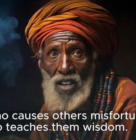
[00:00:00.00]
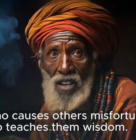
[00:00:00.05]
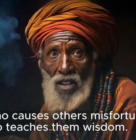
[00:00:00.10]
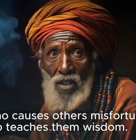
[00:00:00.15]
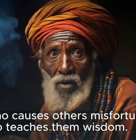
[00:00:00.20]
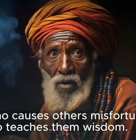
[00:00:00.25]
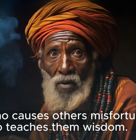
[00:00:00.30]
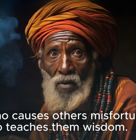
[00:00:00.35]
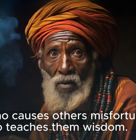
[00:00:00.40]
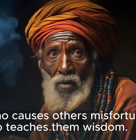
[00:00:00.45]

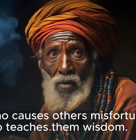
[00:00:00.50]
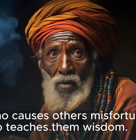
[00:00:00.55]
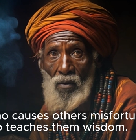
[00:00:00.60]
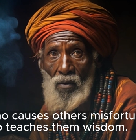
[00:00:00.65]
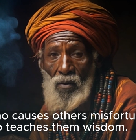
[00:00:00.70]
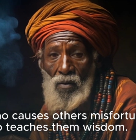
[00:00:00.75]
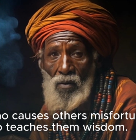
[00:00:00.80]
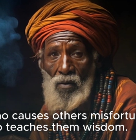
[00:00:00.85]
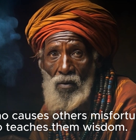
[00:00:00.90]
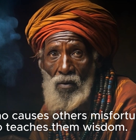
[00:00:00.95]

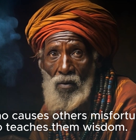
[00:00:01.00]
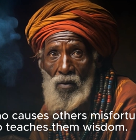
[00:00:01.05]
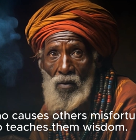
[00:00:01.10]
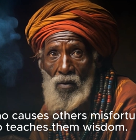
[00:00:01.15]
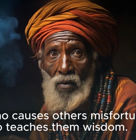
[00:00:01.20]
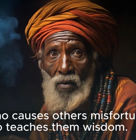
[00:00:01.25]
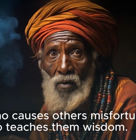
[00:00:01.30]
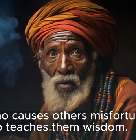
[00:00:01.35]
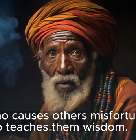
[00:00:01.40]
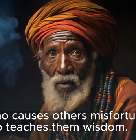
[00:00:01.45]

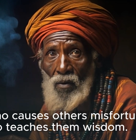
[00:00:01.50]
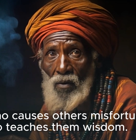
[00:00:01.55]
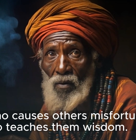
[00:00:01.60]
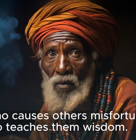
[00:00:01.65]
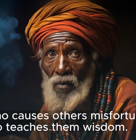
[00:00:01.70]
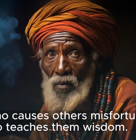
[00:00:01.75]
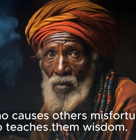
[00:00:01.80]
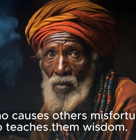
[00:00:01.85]
Nobody speaks.